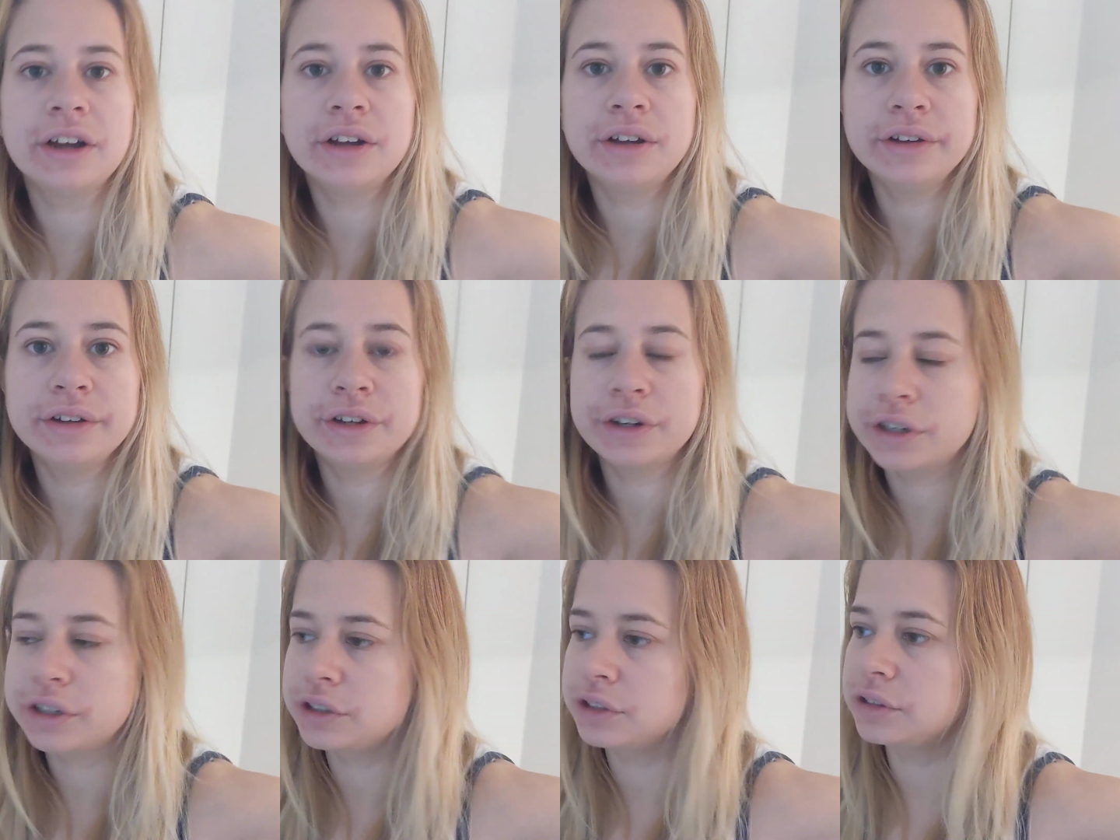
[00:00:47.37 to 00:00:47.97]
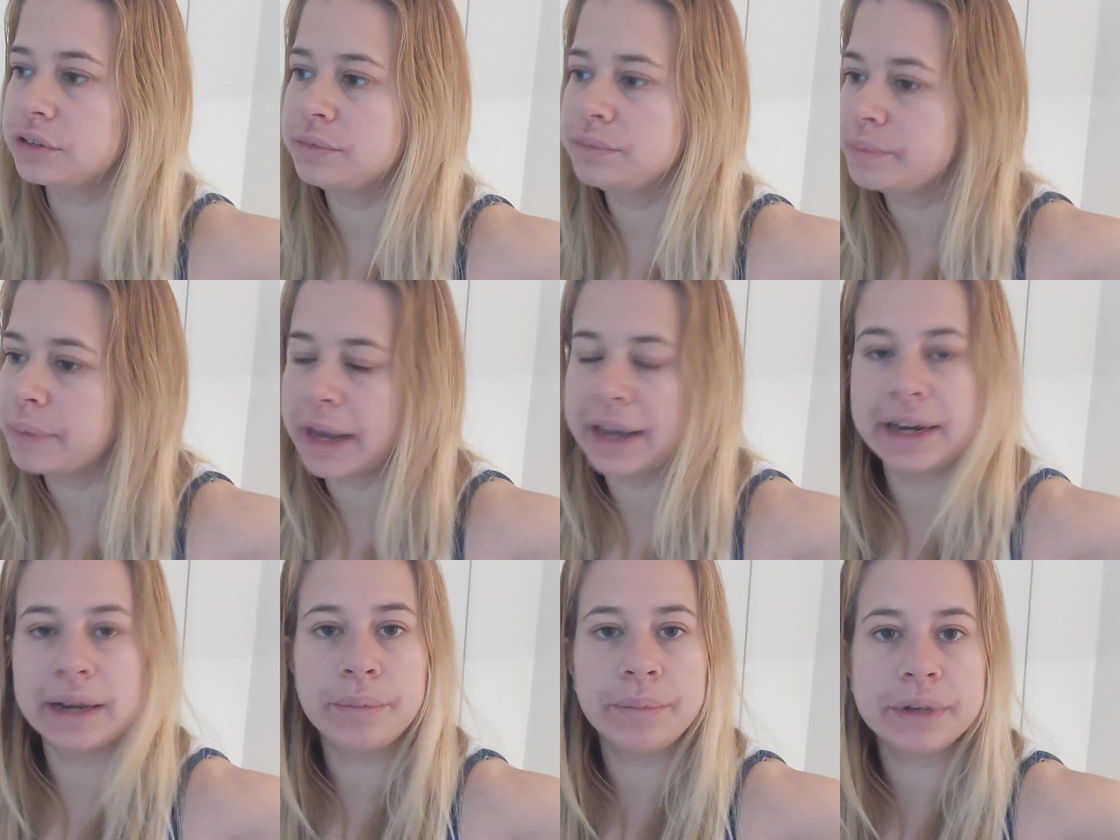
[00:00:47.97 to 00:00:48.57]
know, we've got to
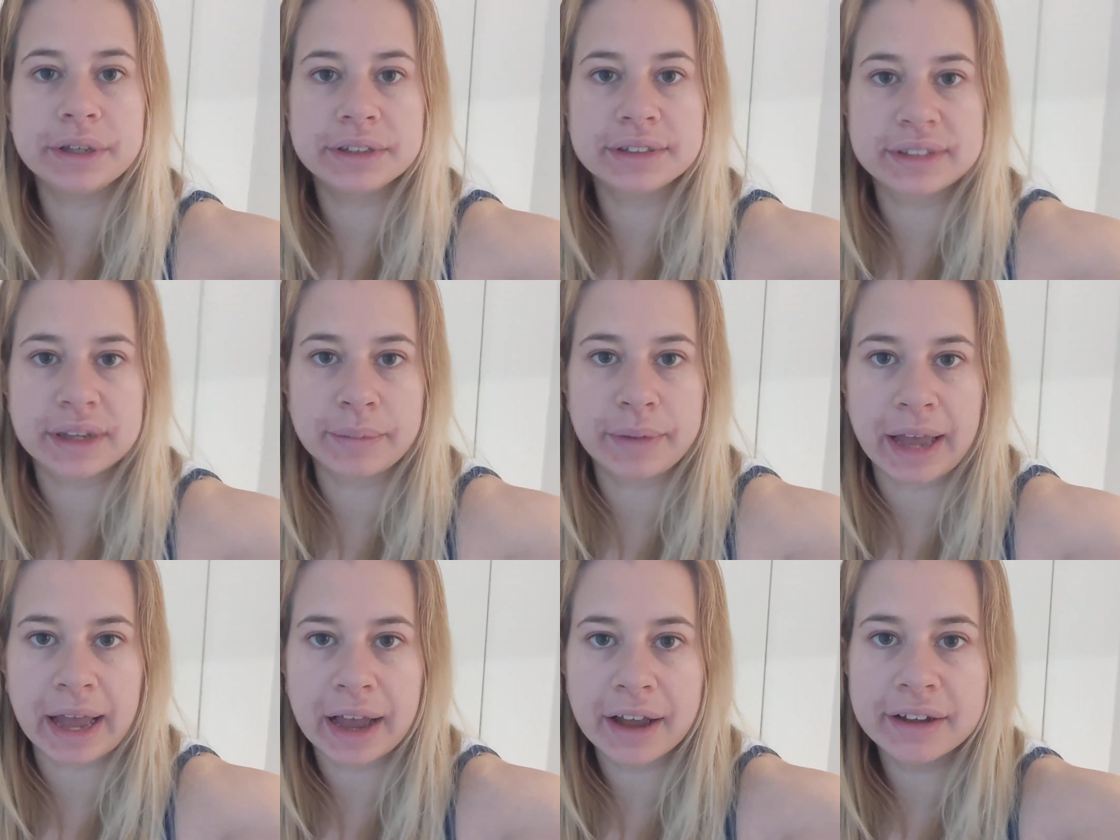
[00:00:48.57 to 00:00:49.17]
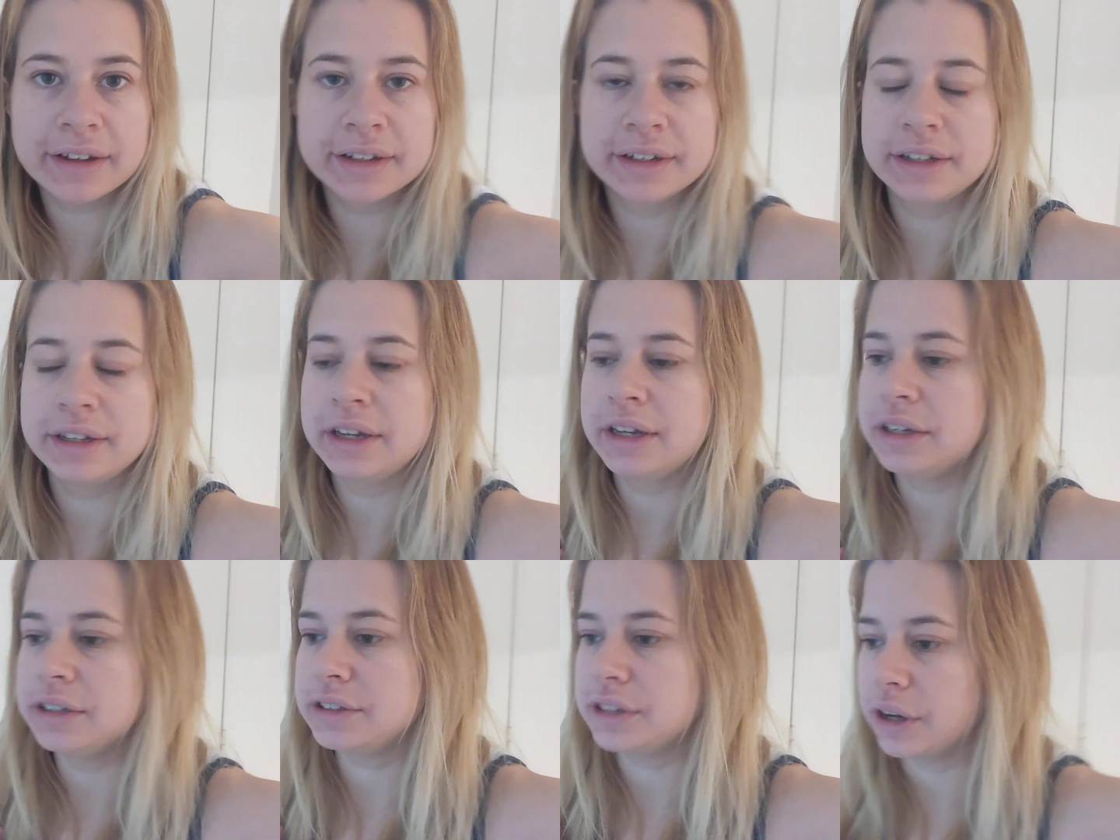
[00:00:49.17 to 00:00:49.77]
pay them bills somehow.
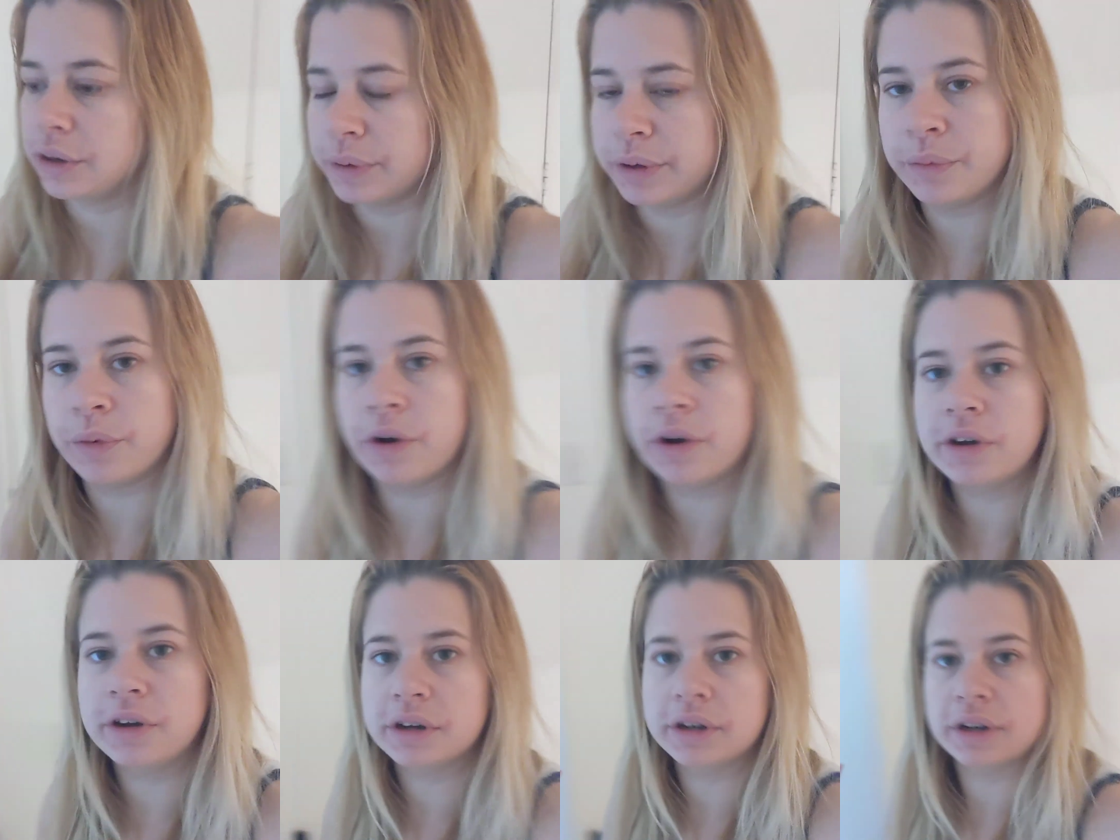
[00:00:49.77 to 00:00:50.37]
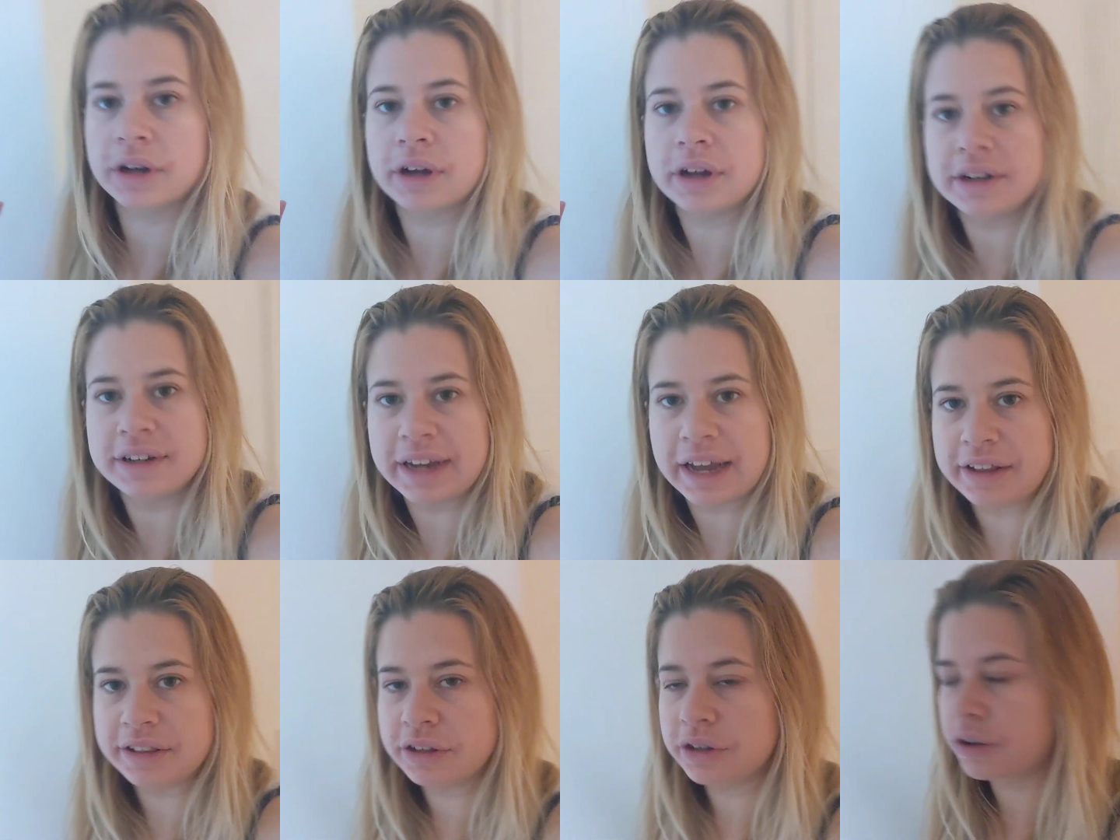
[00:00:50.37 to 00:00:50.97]
So we walk
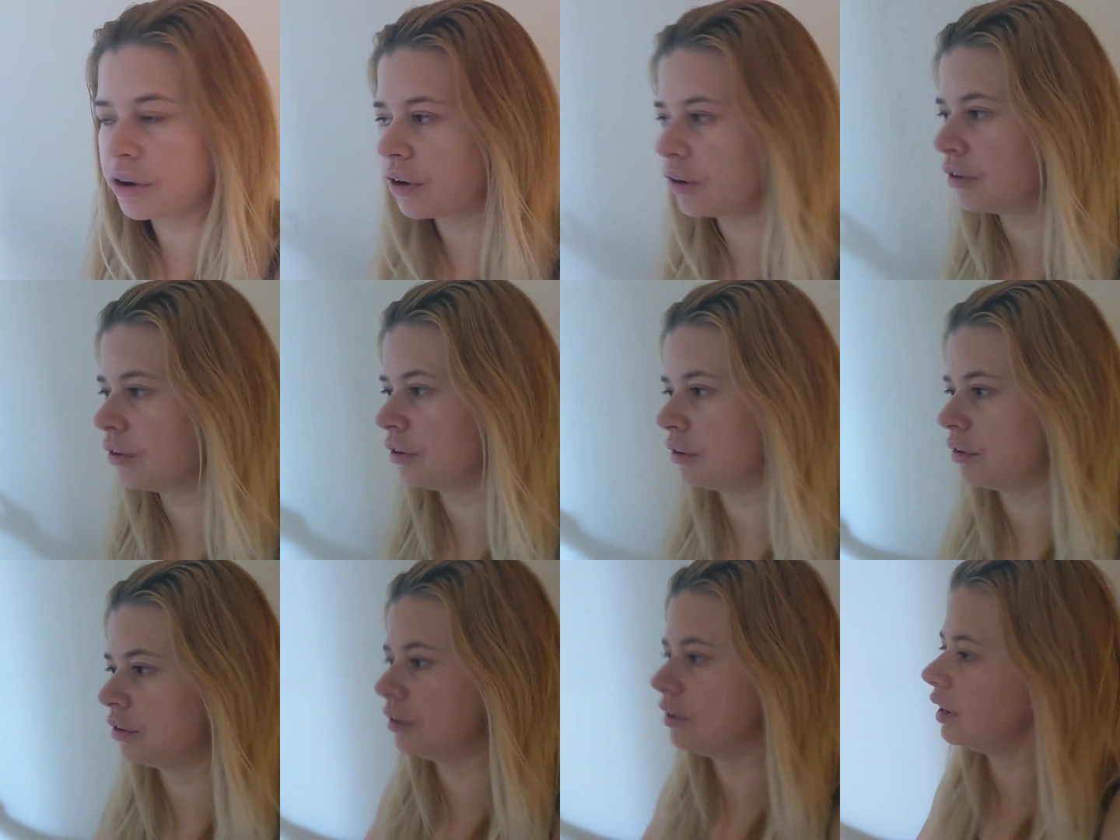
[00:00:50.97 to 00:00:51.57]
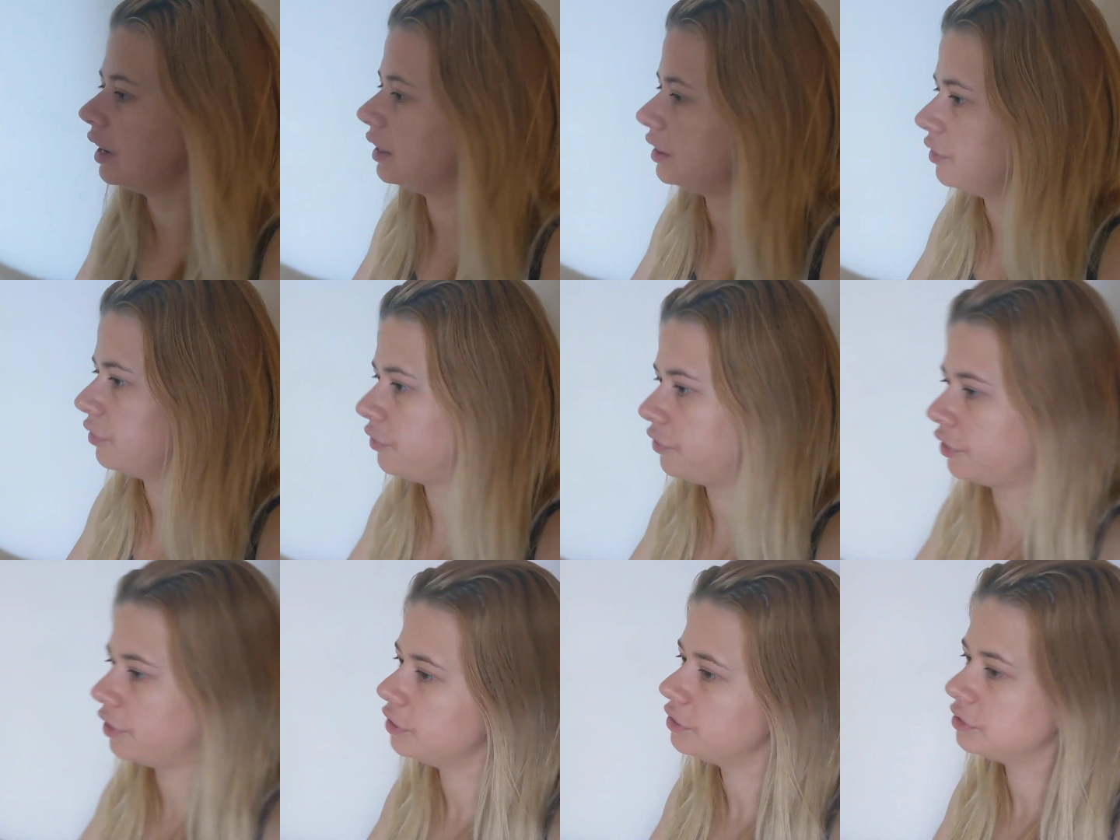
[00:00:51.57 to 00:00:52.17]
down the corridor and the
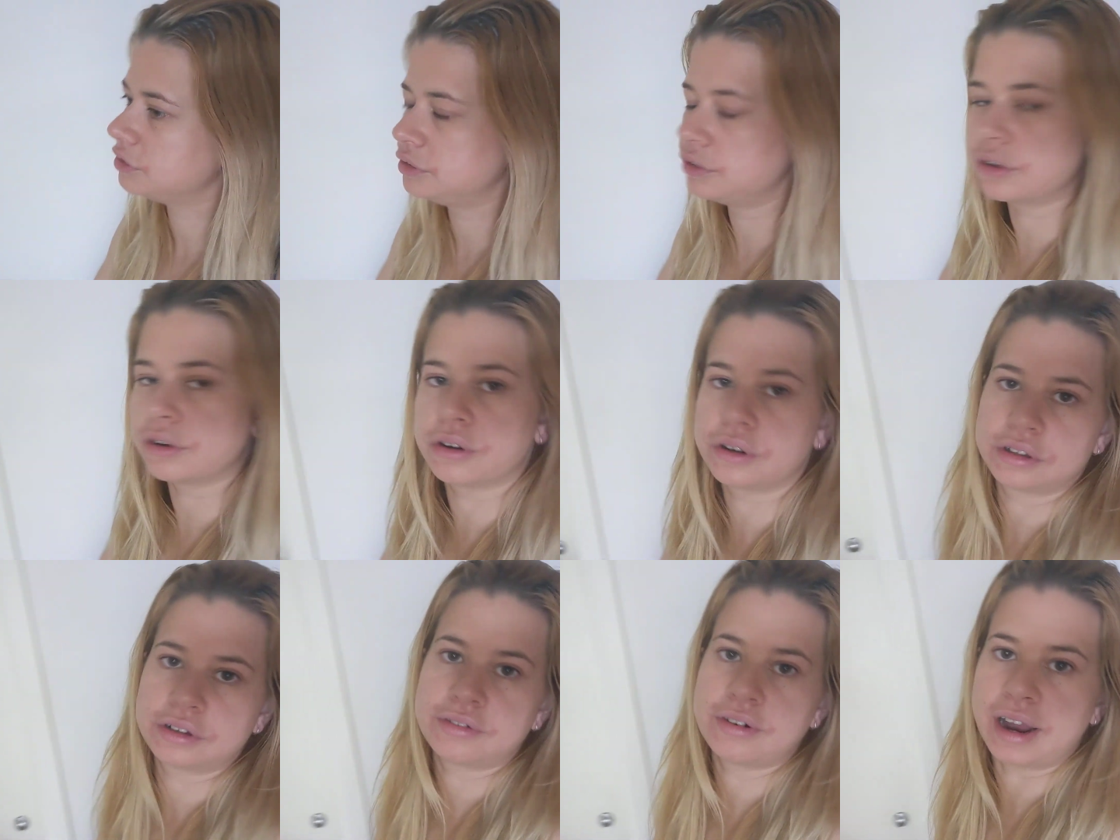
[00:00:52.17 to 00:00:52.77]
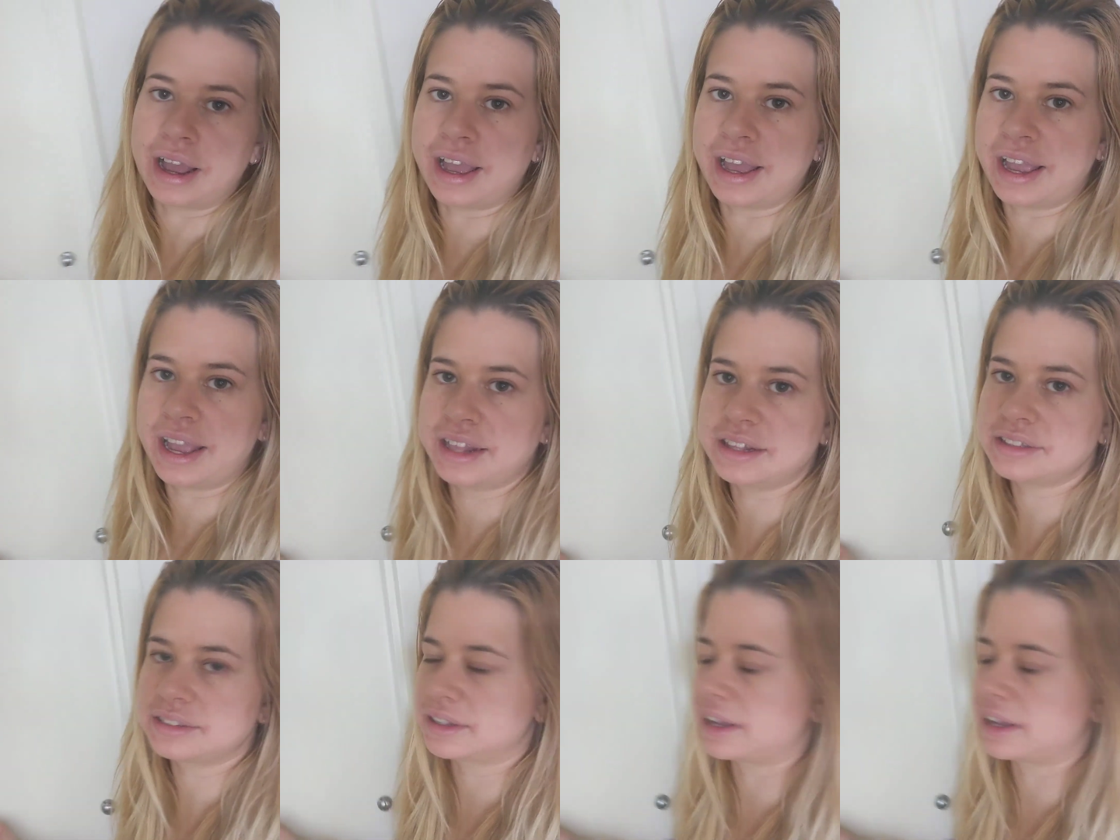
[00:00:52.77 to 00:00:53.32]
first door on the right hand